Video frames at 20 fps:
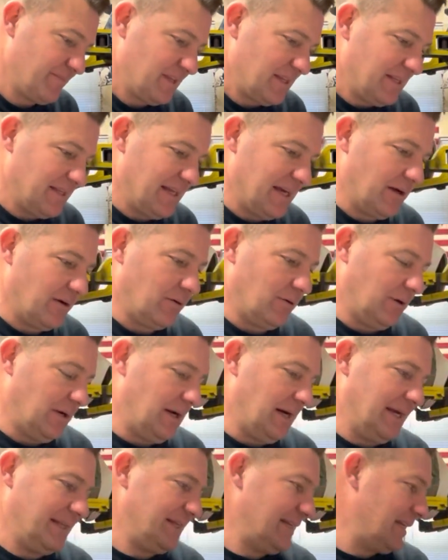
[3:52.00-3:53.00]
Now,
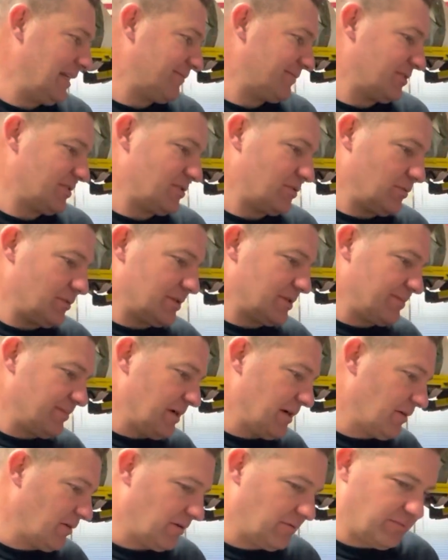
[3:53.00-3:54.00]
I did have to source my
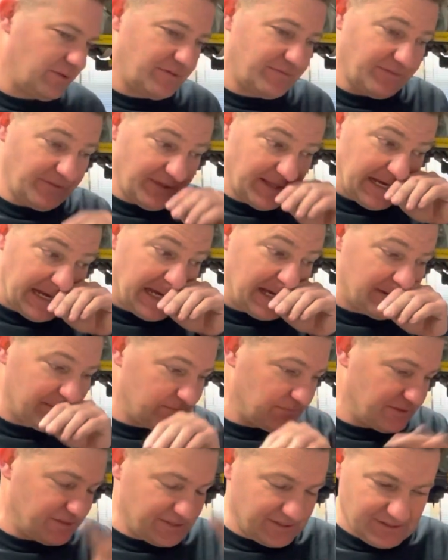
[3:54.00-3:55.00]
hardware for that,
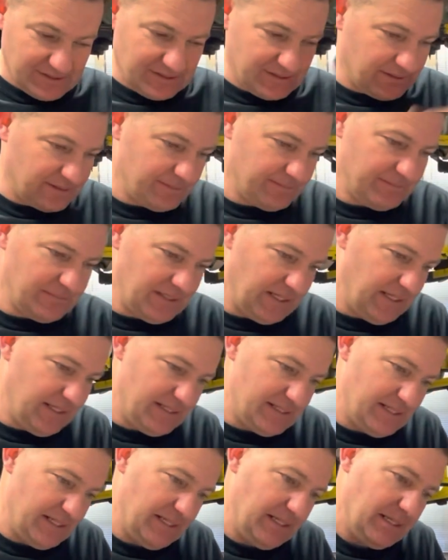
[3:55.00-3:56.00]
which is
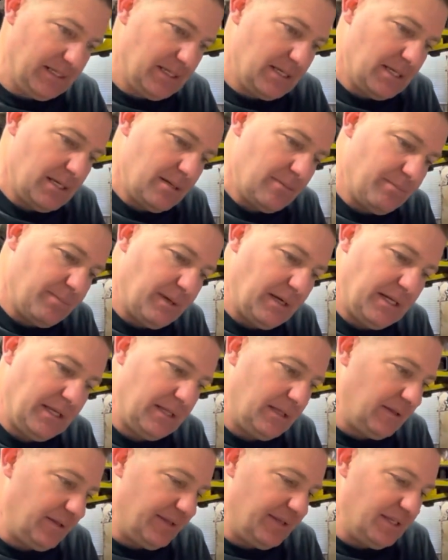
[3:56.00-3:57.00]
easy. But
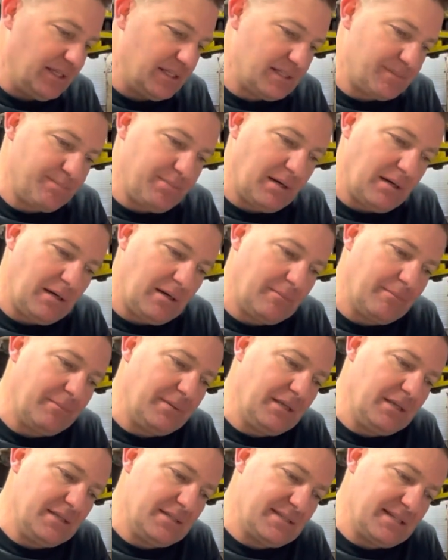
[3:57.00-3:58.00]
this pump
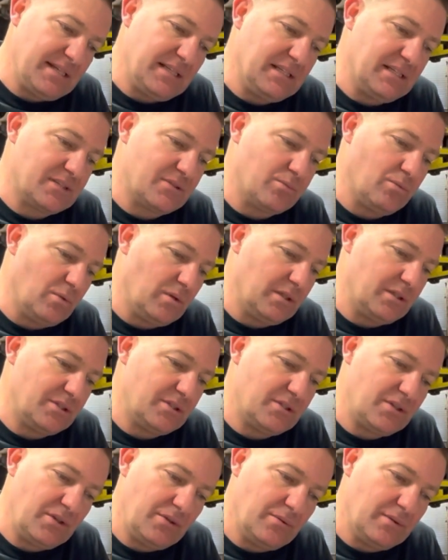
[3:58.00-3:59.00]
is an LS1,
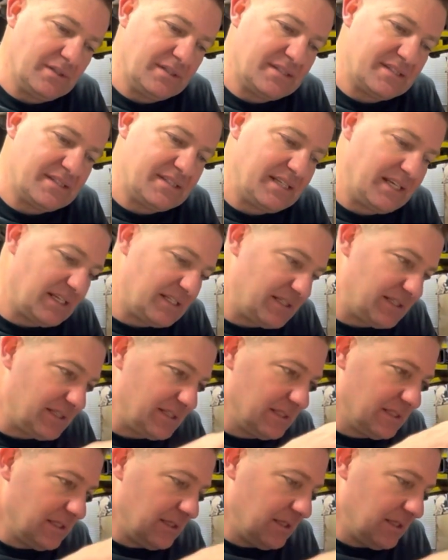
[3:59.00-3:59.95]
2, and 6